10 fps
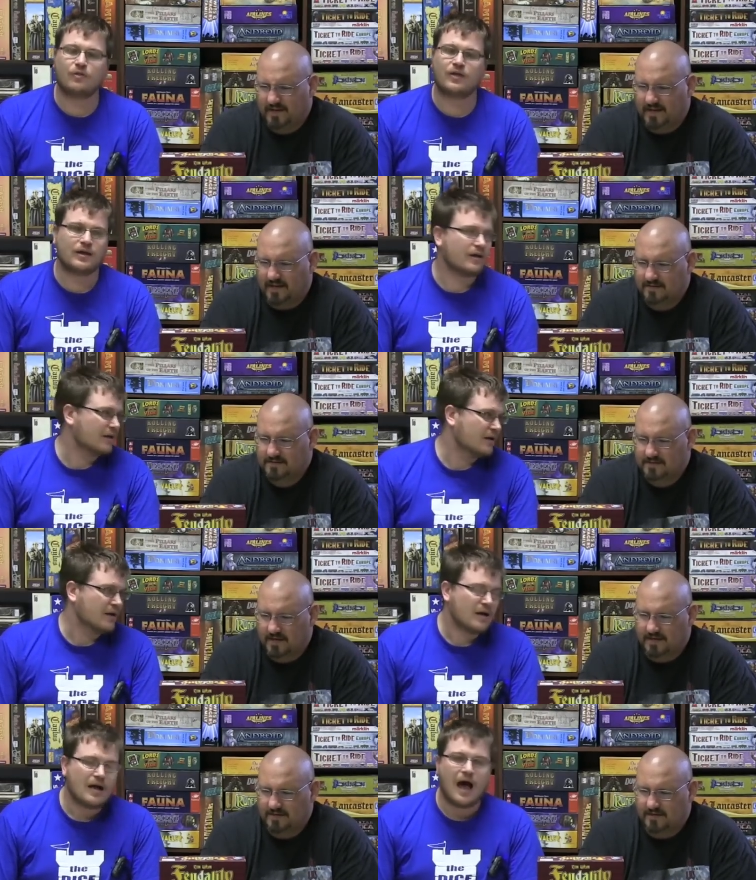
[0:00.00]
Speaker 1: I don't think.
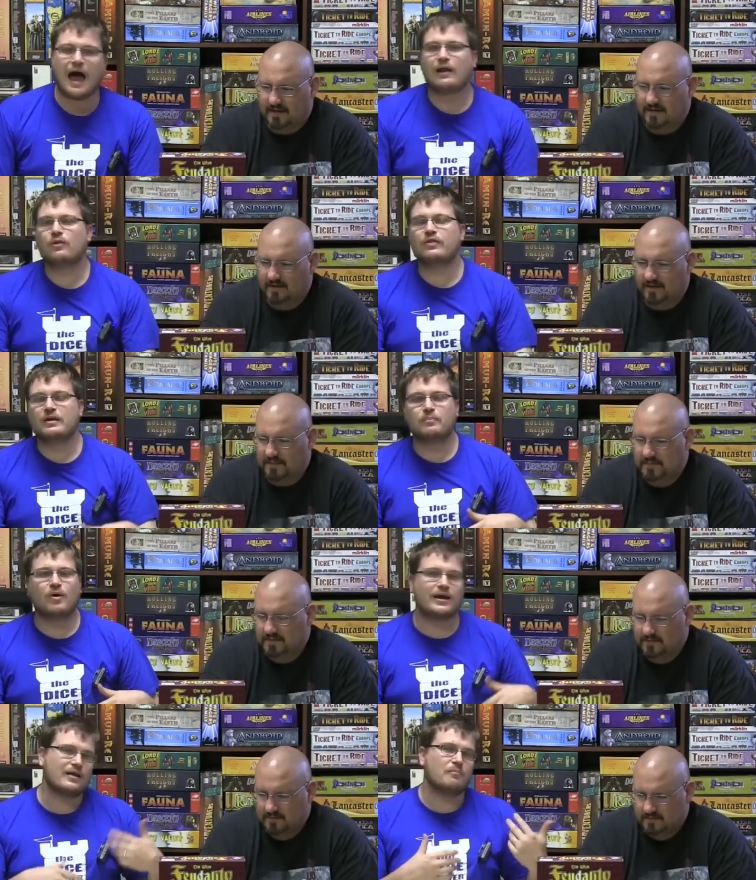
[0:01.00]
I don't think
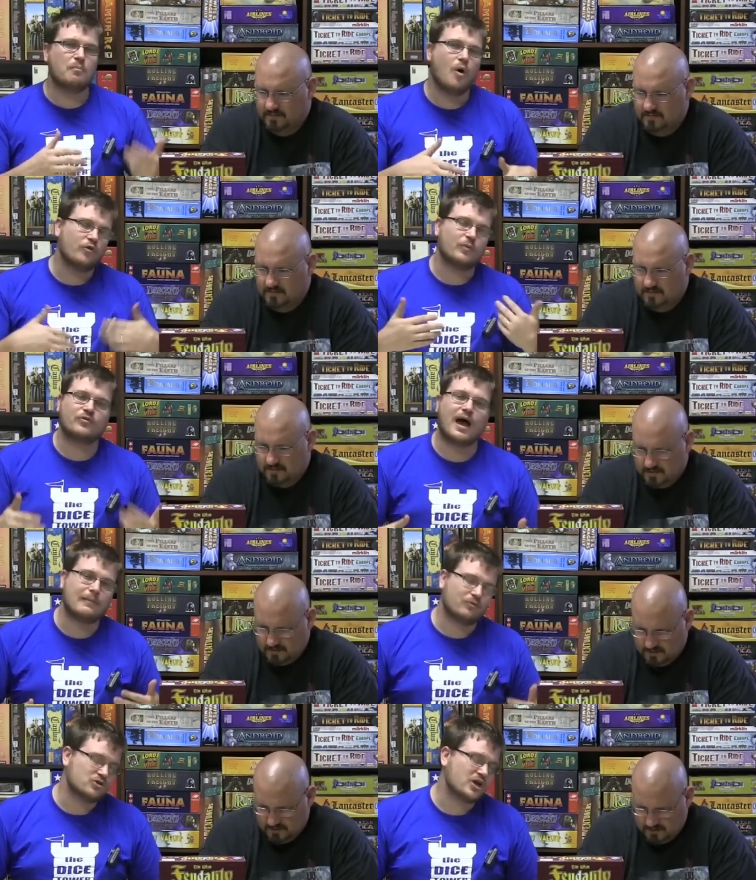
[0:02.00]
playing it multiple
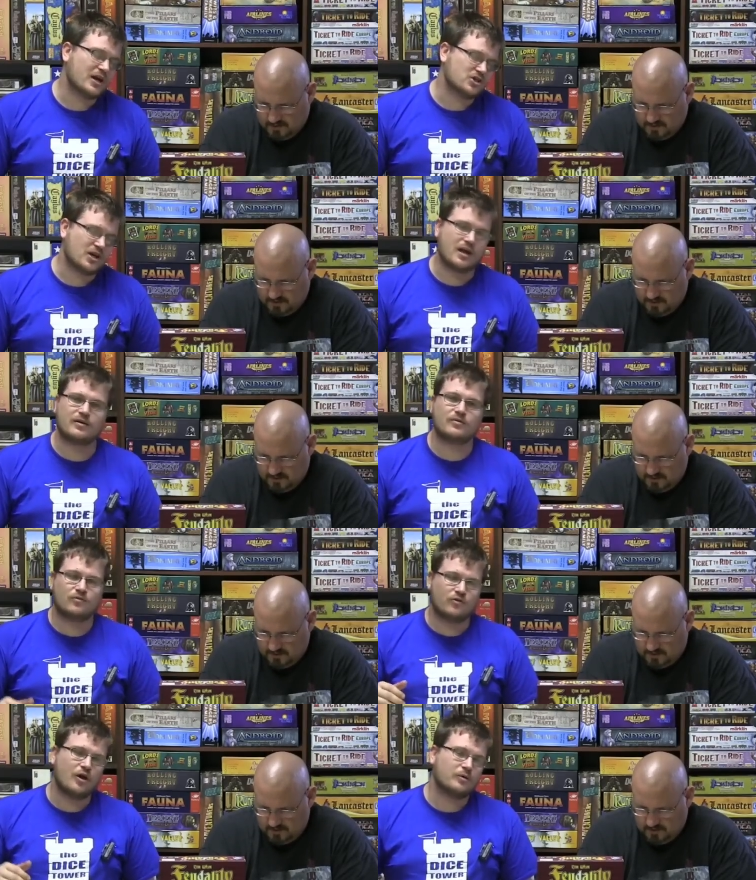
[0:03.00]
times would change it.
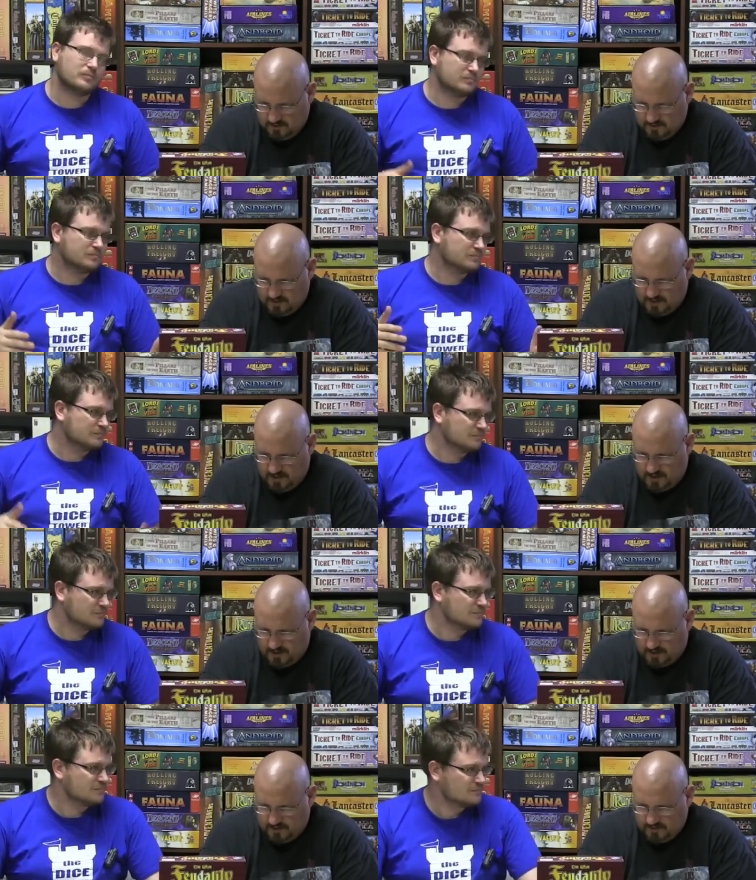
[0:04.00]
So.
Speaker 2: Okay,
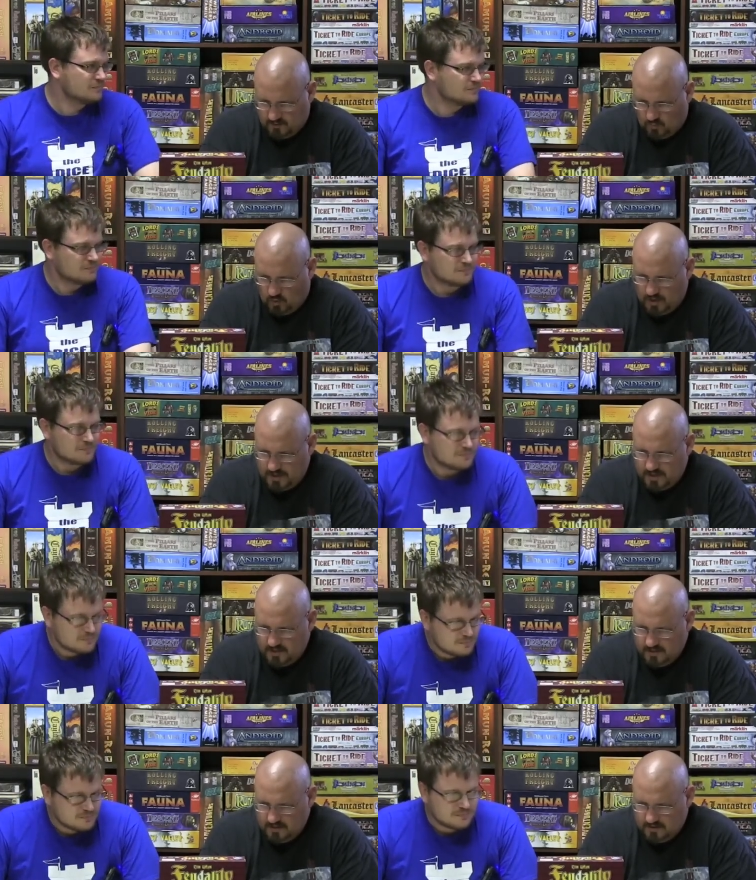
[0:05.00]

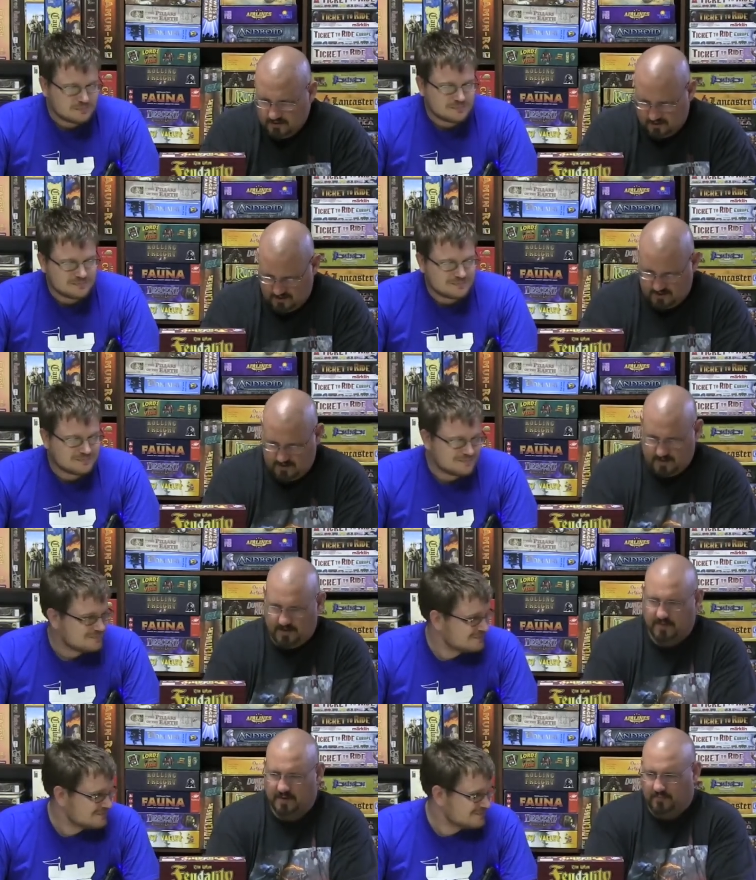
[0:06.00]
one
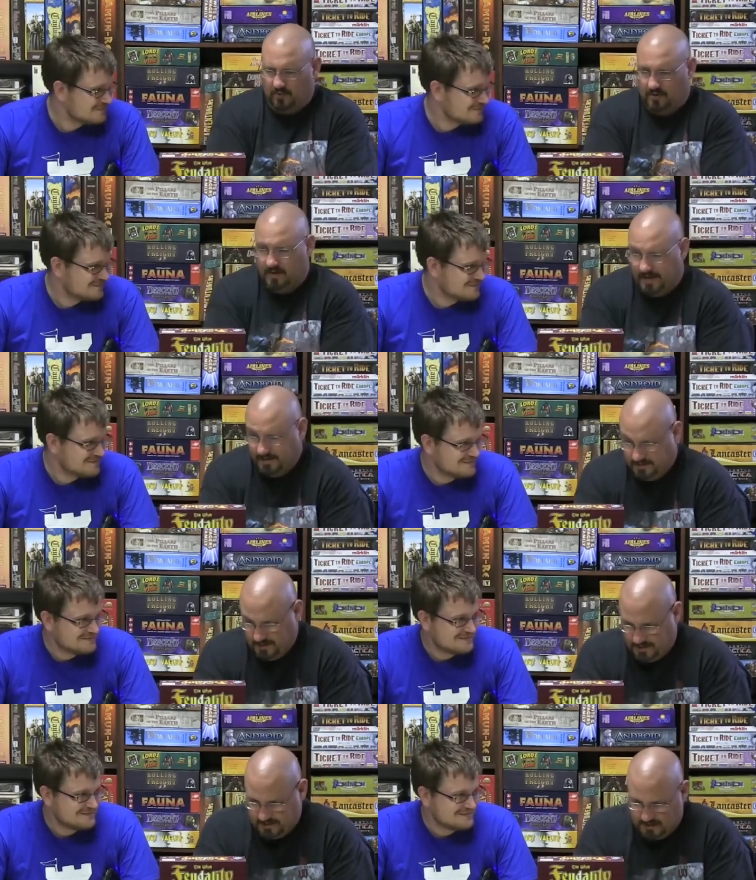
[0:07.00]
thumb up or eight
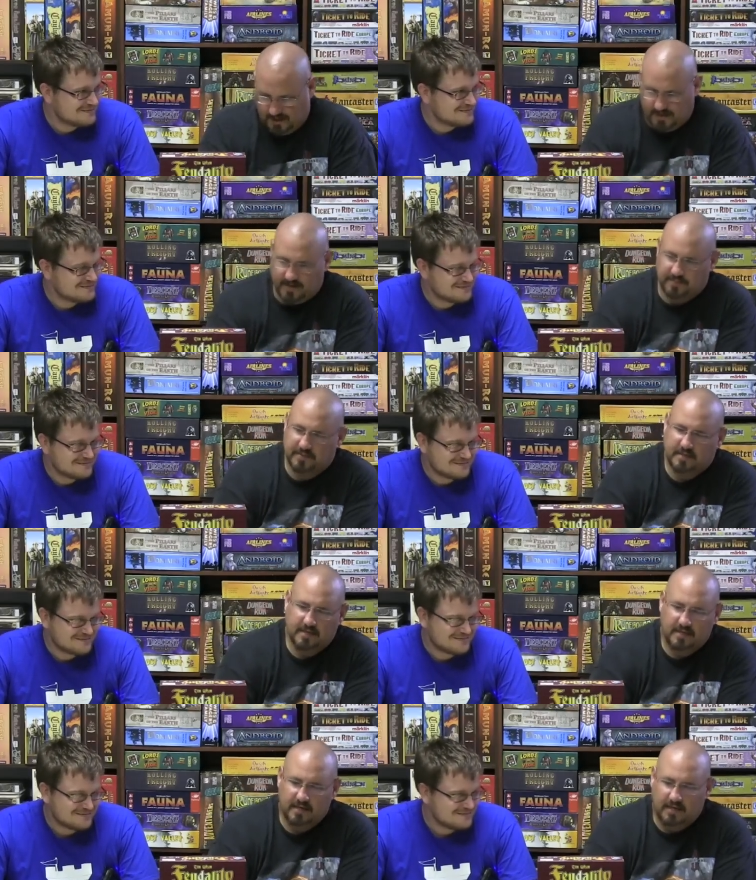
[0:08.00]
sided die up.
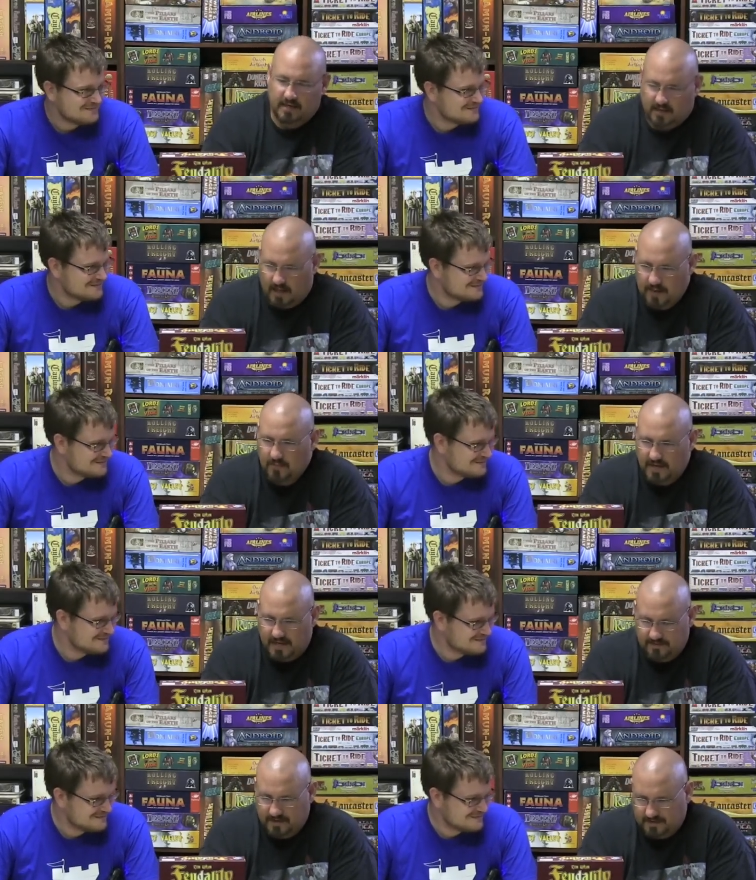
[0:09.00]
I'm gonna
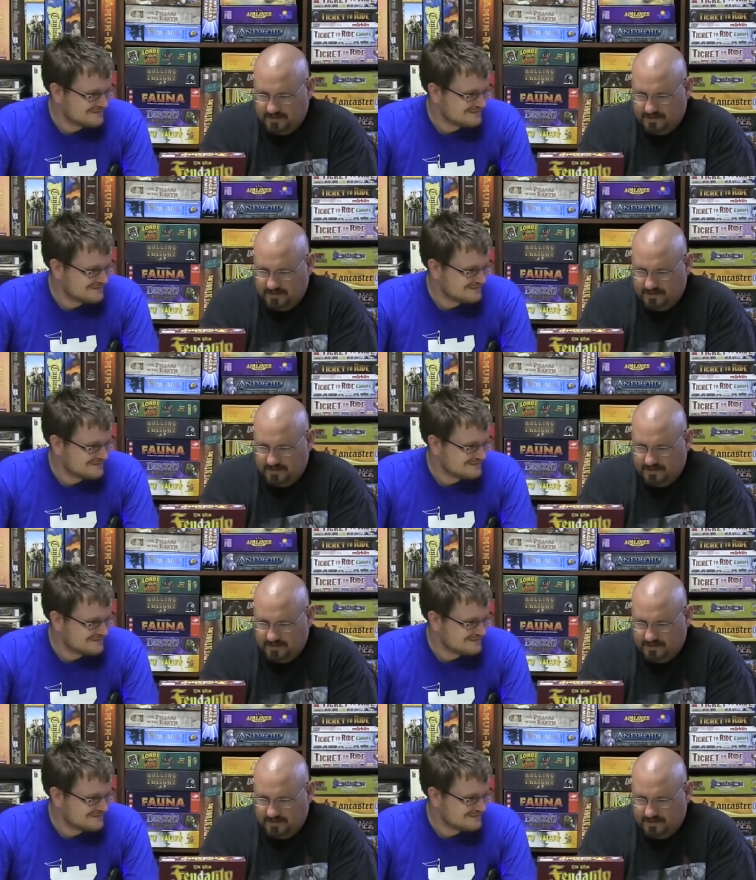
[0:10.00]
give